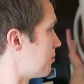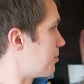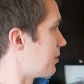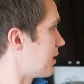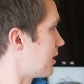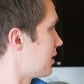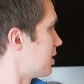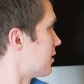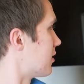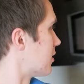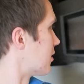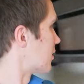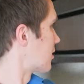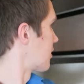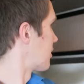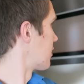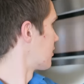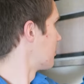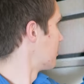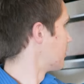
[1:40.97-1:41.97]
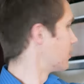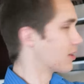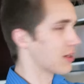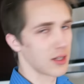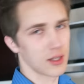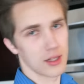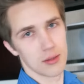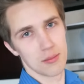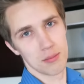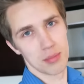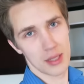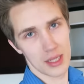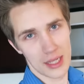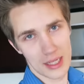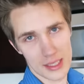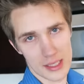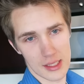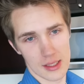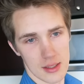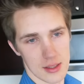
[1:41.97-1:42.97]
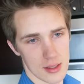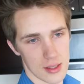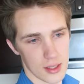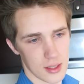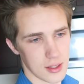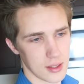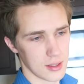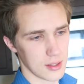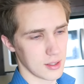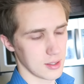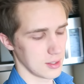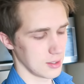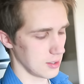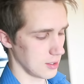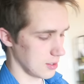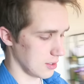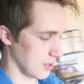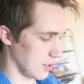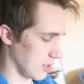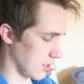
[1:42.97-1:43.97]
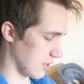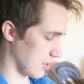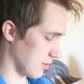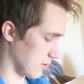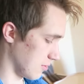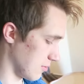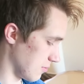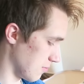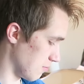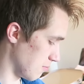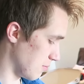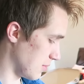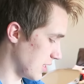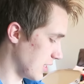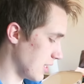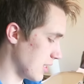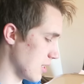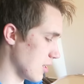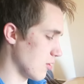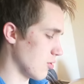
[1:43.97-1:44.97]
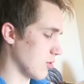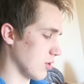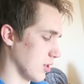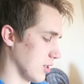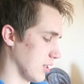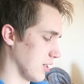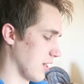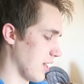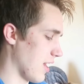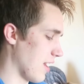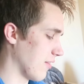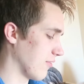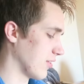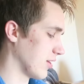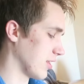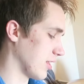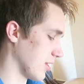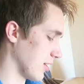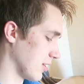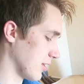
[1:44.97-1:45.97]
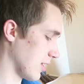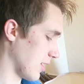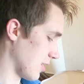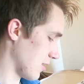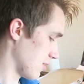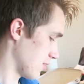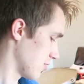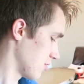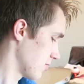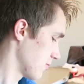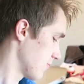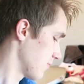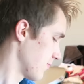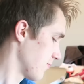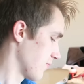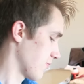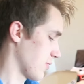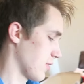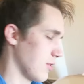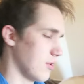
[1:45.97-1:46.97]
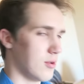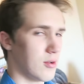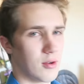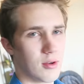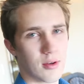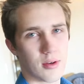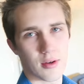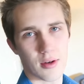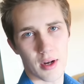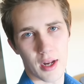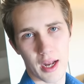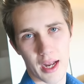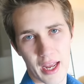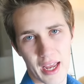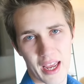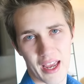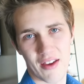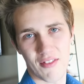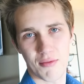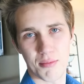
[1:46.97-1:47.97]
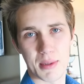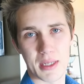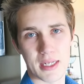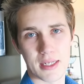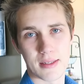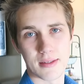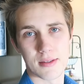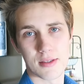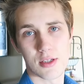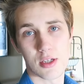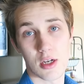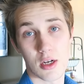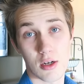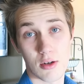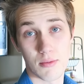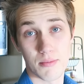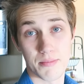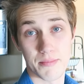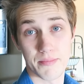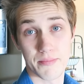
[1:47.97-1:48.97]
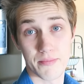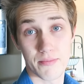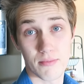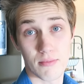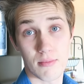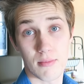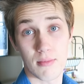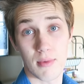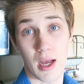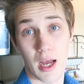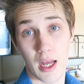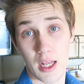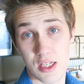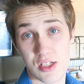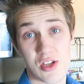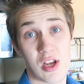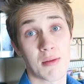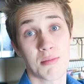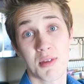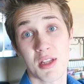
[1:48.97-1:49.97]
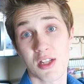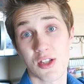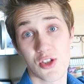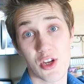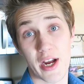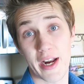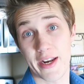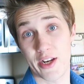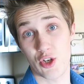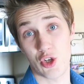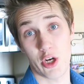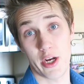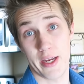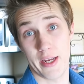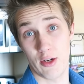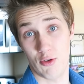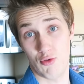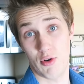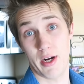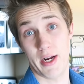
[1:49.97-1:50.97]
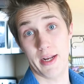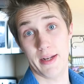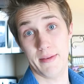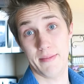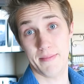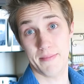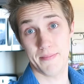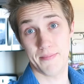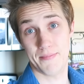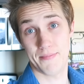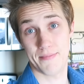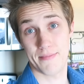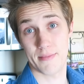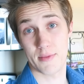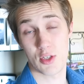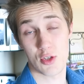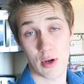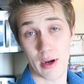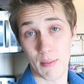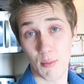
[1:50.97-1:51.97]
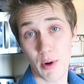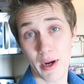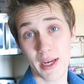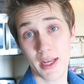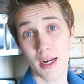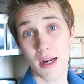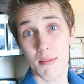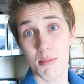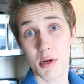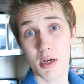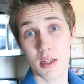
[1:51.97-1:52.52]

be complacent and mediocre and everything that I have been. So something's gotta change, right? So I'm waking up